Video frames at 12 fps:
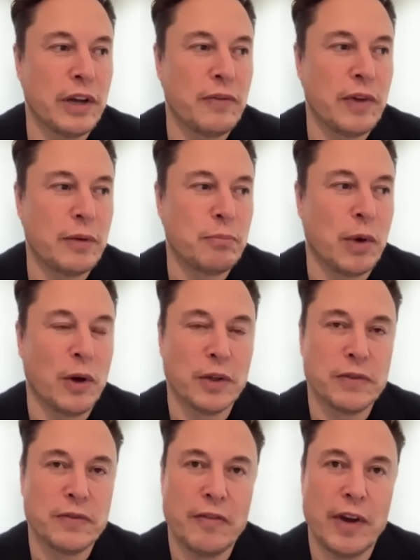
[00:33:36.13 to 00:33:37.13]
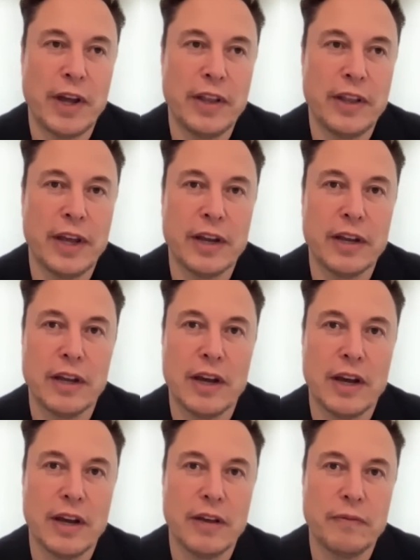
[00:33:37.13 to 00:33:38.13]
It, it boggles my mind that
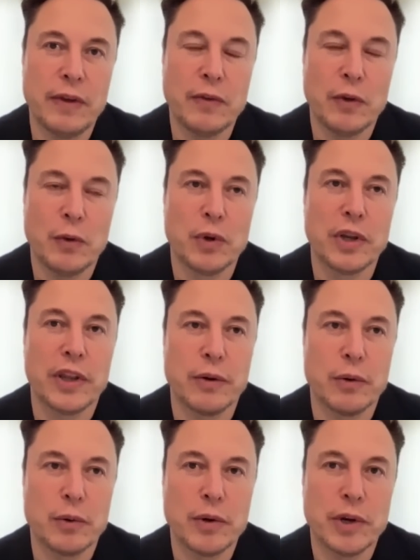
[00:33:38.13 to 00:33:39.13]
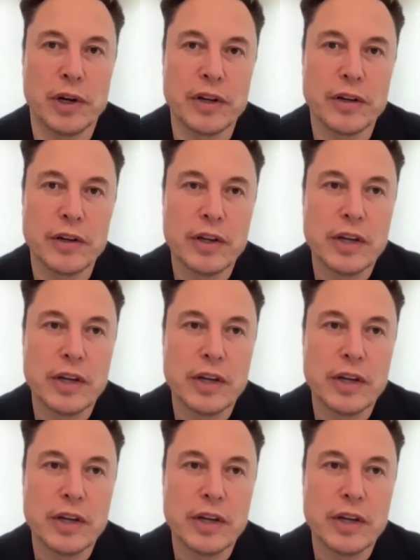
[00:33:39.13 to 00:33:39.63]
uh, people wouldn't think it would work.